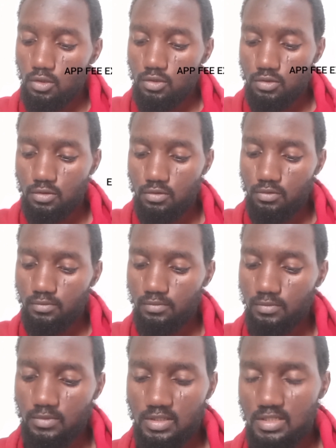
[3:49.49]
So
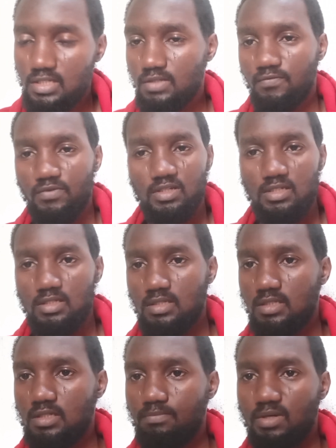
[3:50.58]
it varies
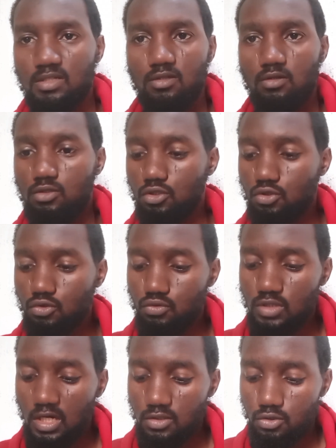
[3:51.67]
depending on the school
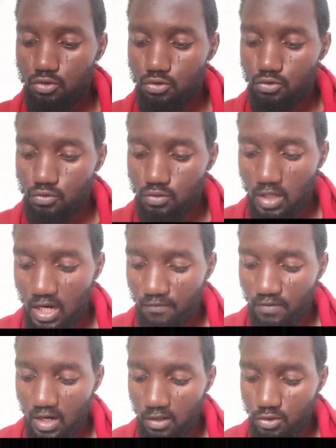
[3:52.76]
that you have
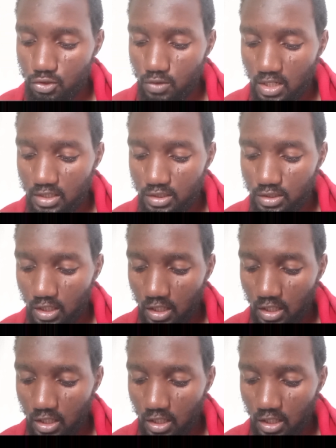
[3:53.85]
actually